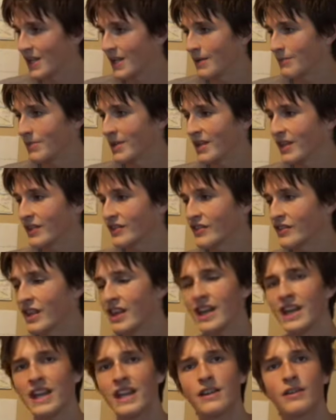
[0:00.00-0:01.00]
because
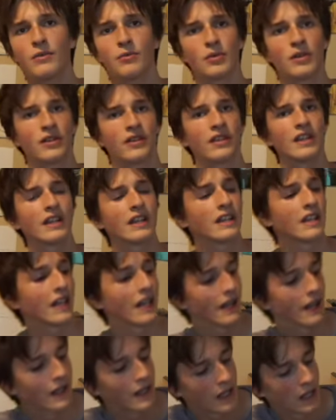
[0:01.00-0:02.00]
they were
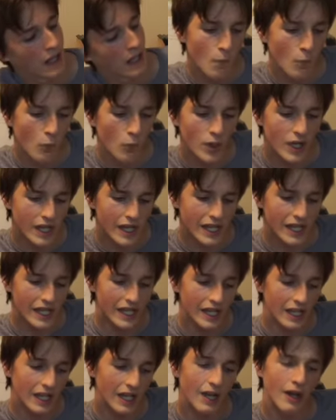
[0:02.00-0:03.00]
thinking,
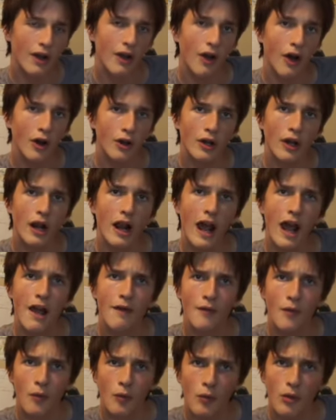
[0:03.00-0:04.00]
we are gonna
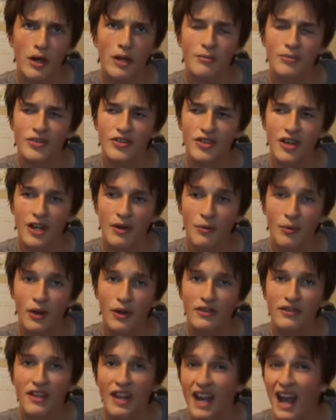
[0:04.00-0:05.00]
have a website
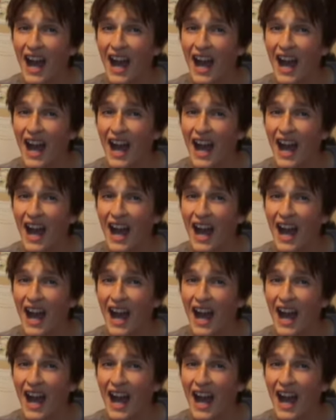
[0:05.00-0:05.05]
one day.